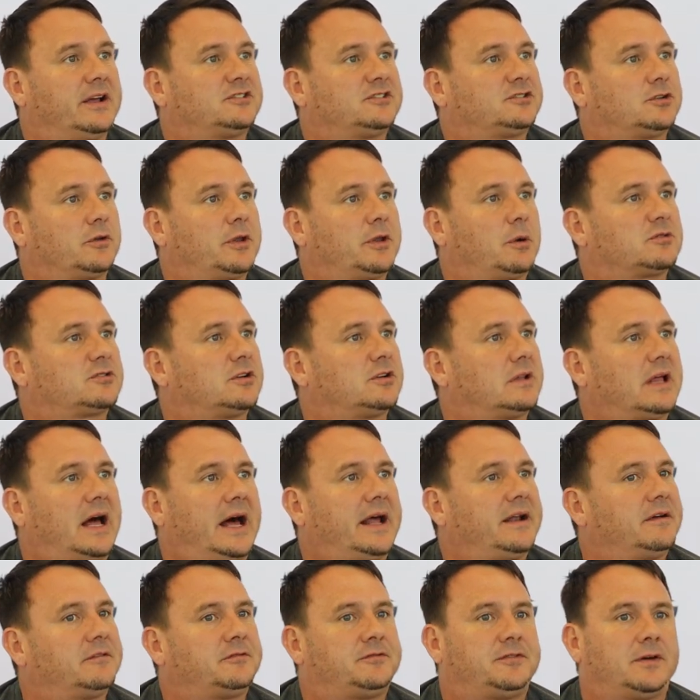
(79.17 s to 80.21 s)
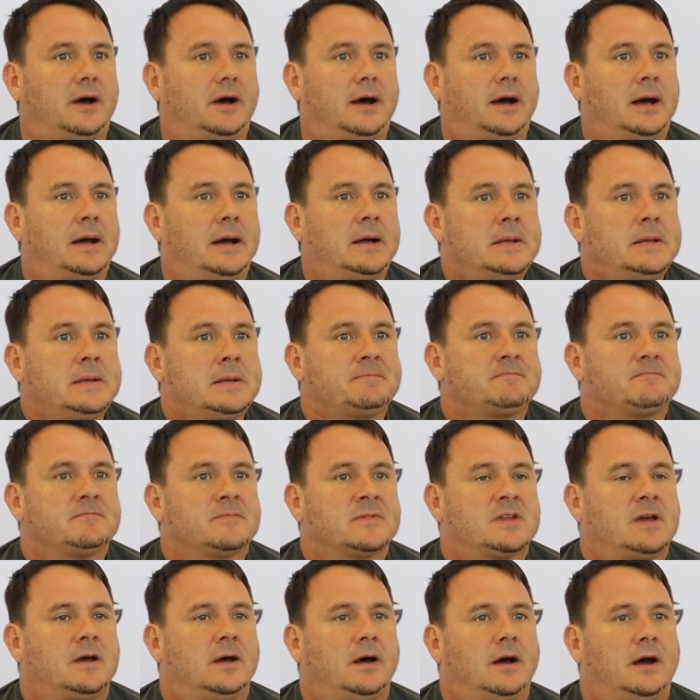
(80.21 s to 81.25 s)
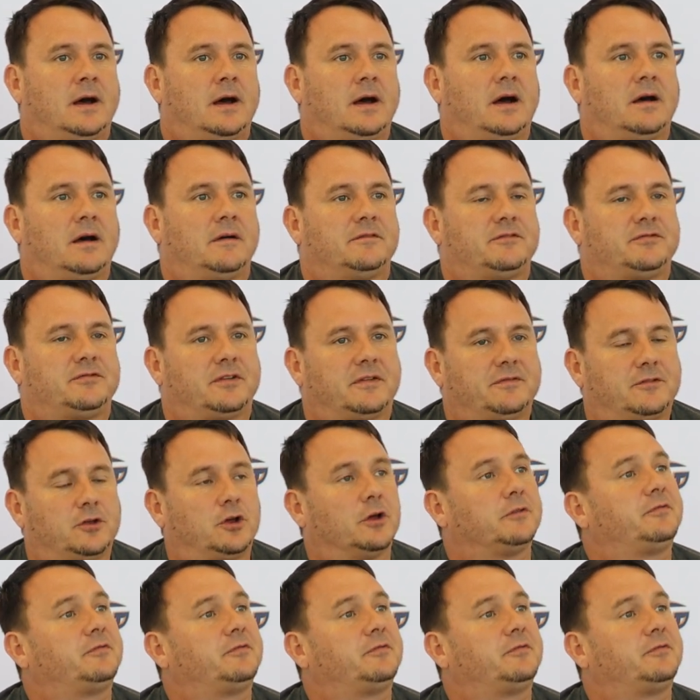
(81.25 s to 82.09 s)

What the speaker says: And so there was a lot of